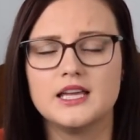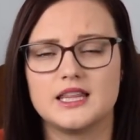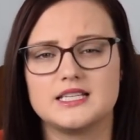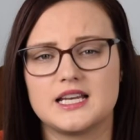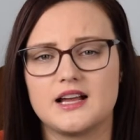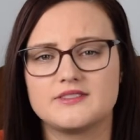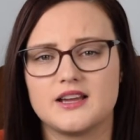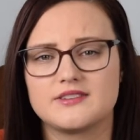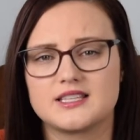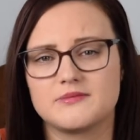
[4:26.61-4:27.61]
They did have to
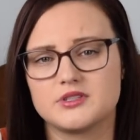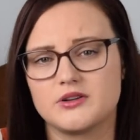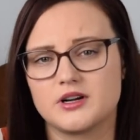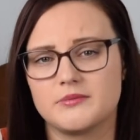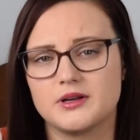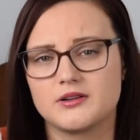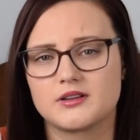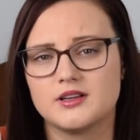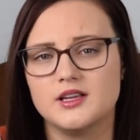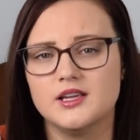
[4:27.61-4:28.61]
have some donor milk,